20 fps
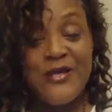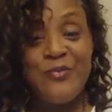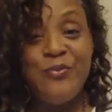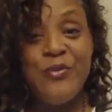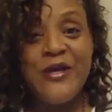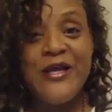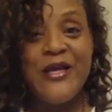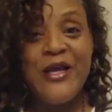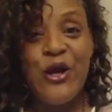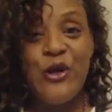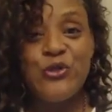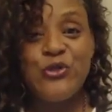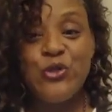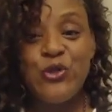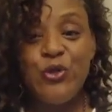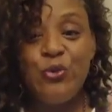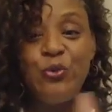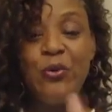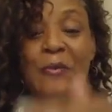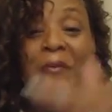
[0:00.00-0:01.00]
But also
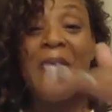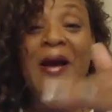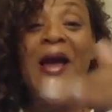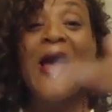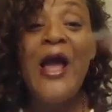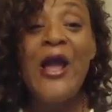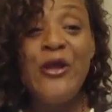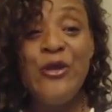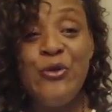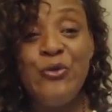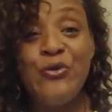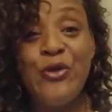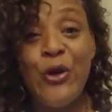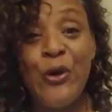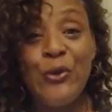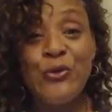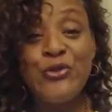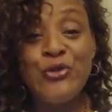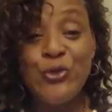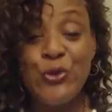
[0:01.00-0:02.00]
to remind you
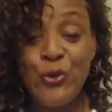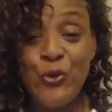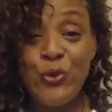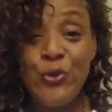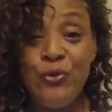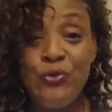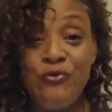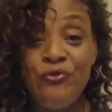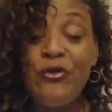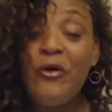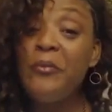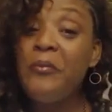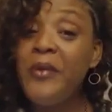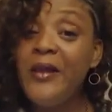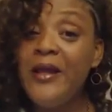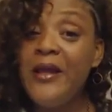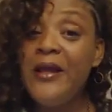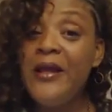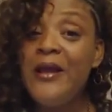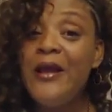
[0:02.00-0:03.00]
though, too, for
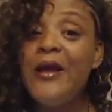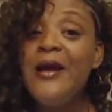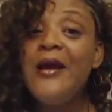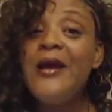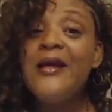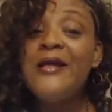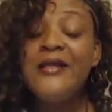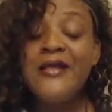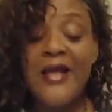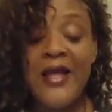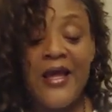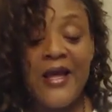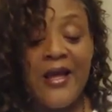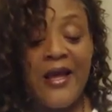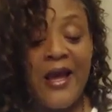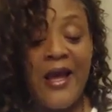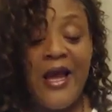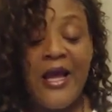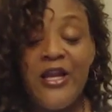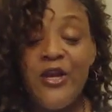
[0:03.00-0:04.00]
me, that I
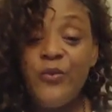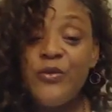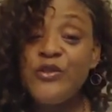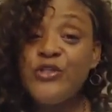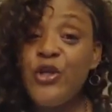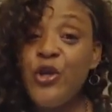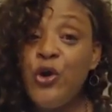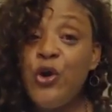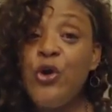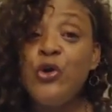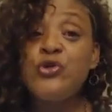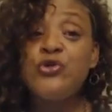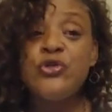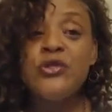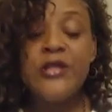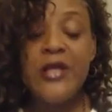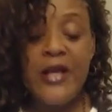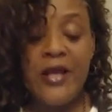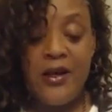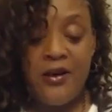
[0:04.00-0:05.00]
had to return to
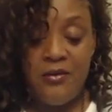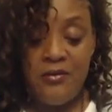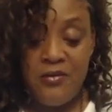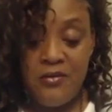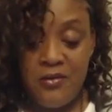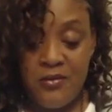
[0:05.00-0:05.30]
that